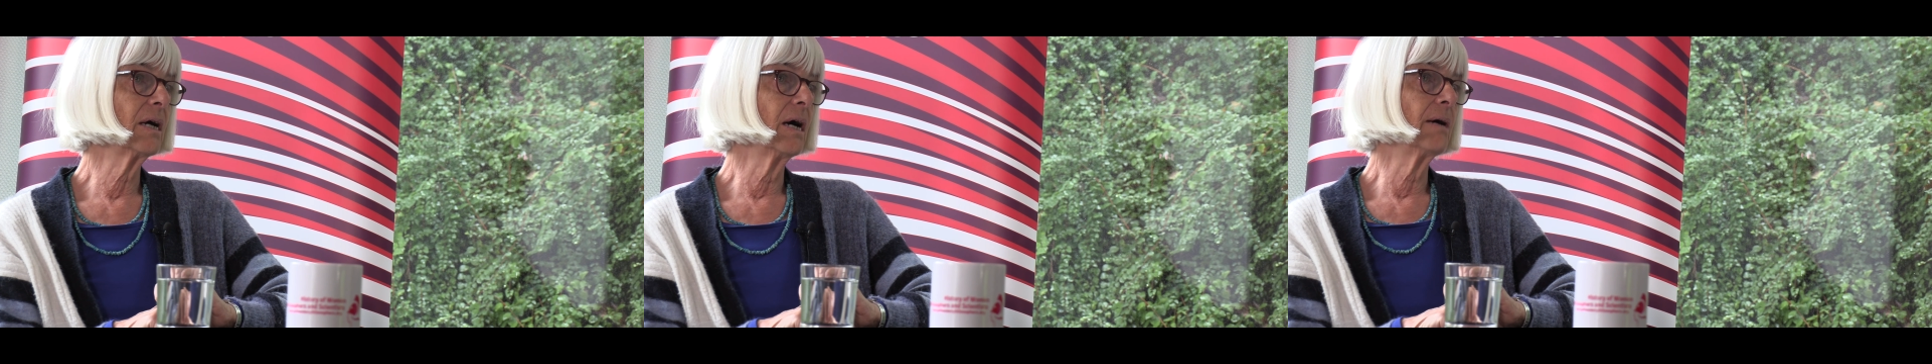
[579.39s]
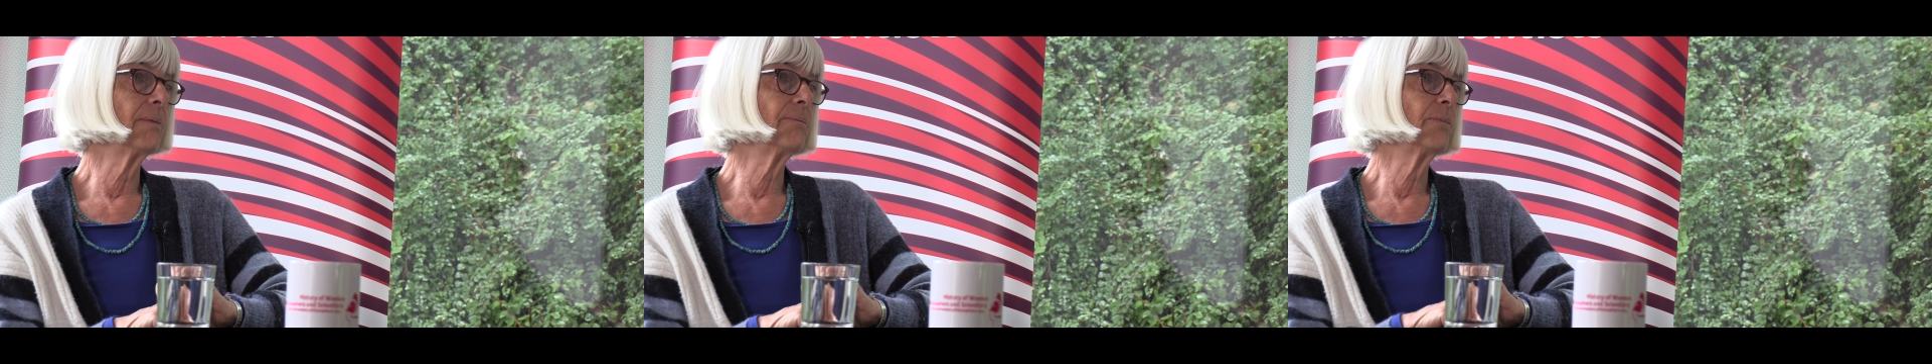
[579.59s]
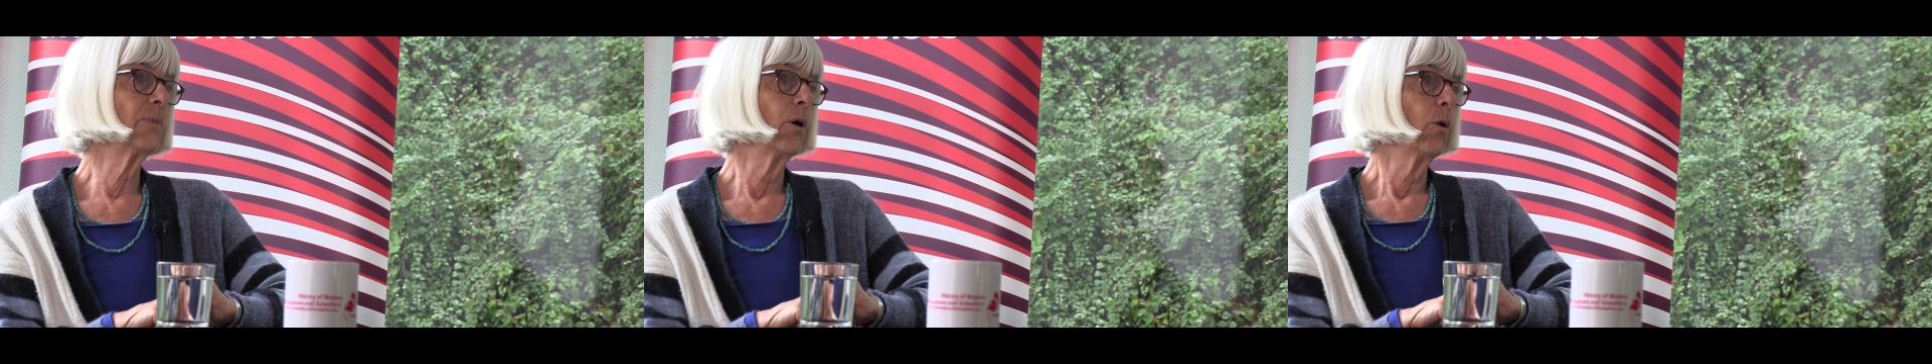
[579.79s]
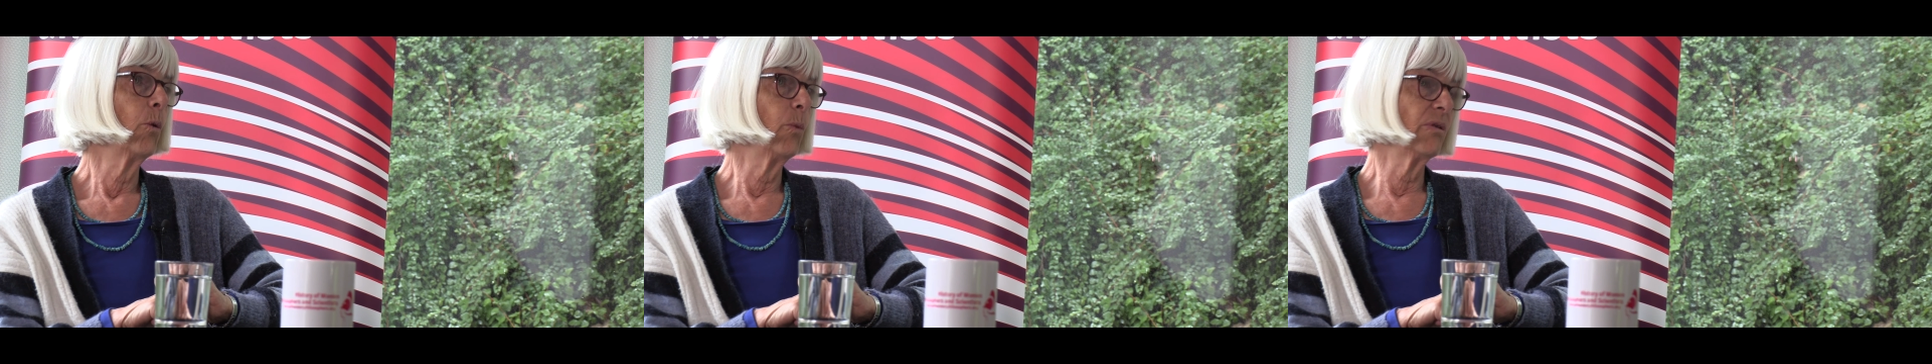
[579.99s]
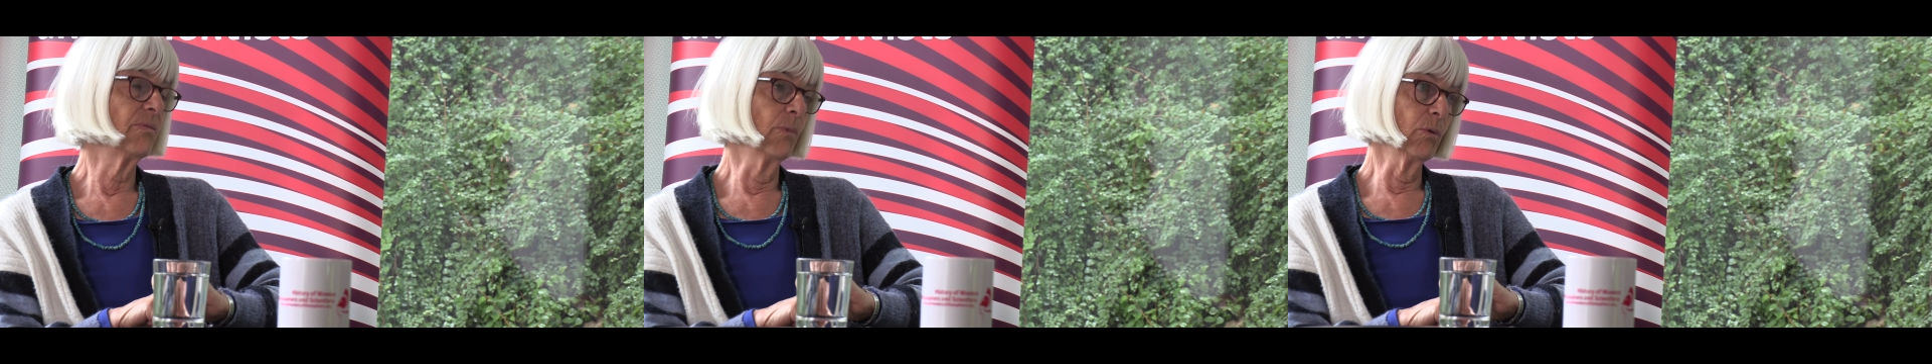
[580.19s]
um,
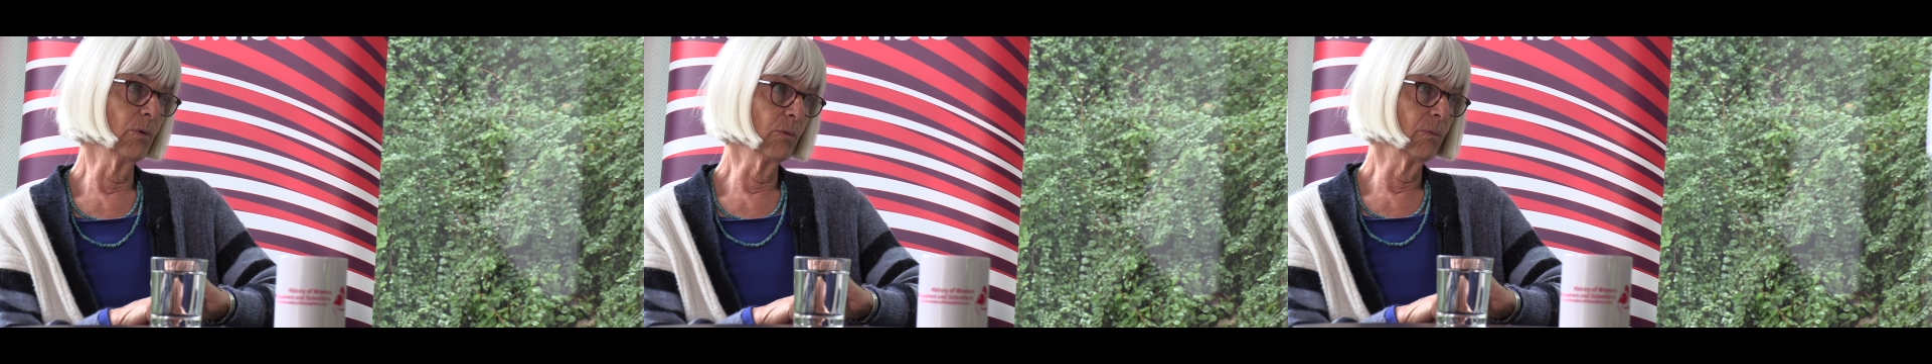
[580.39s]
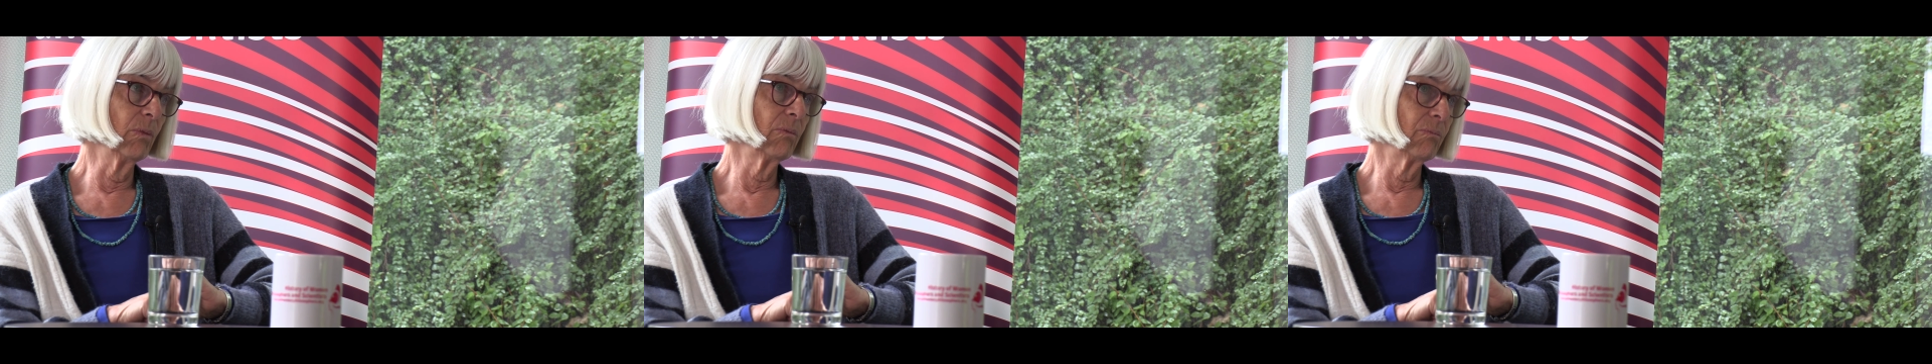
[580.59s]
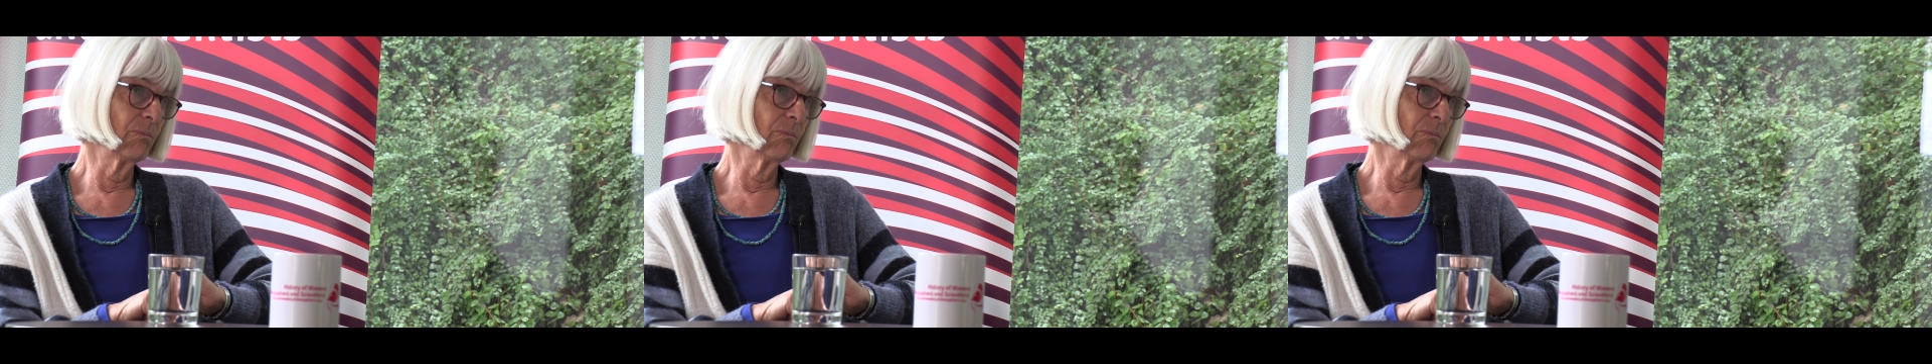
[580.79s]
with, more,